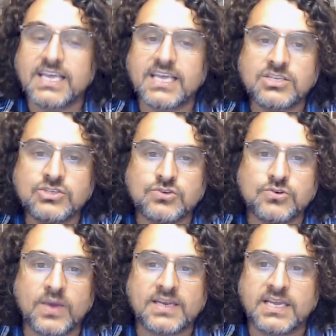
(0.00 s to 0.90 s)

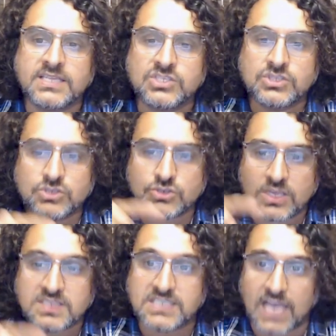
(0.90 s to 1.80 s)
into
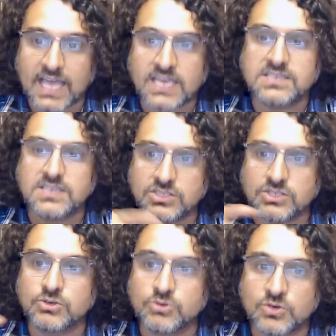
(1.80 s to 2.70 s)
a Zionist
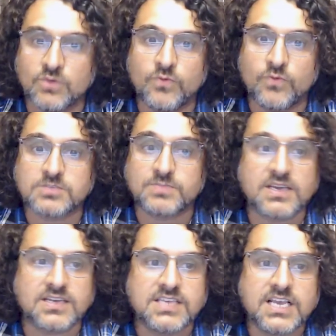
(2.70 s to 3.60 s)
institutional force
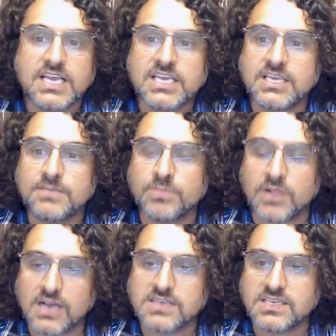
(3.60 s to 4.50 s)
because he
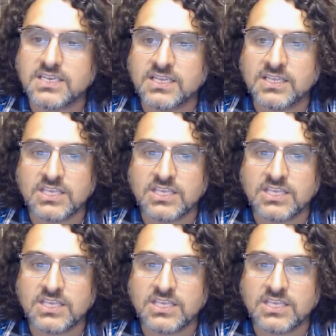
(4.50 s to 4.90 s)
plugs it in.